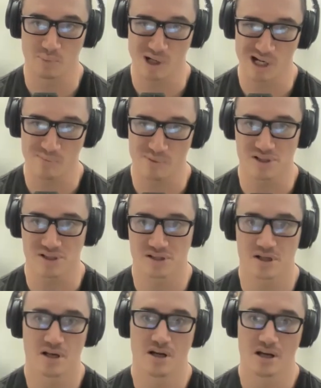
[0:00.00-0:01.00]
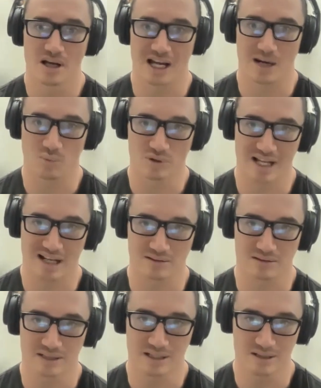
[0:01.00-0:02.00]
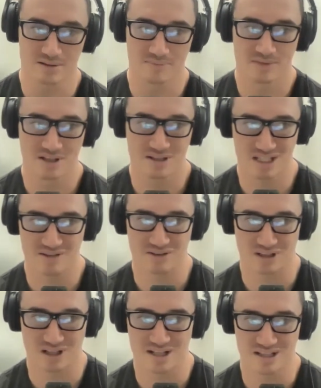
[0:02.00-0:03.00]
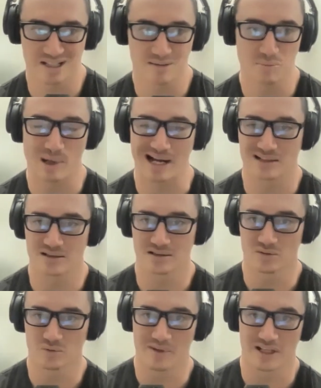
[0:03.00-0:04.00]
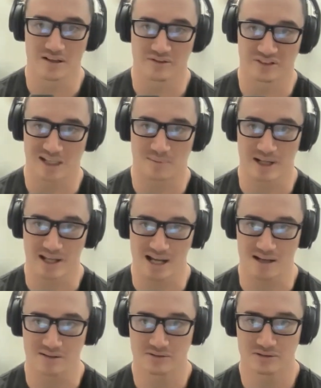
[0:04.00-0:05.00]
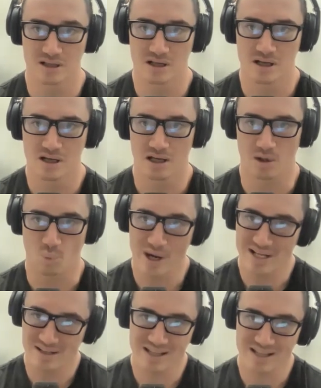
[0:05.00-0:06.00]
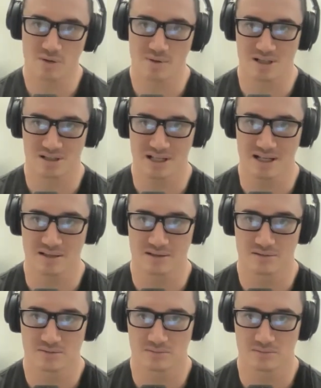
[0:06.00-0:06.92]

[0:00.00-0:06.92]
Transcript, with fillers: purpose, and without the civilizing impact that women and the family have. And where do they go instead?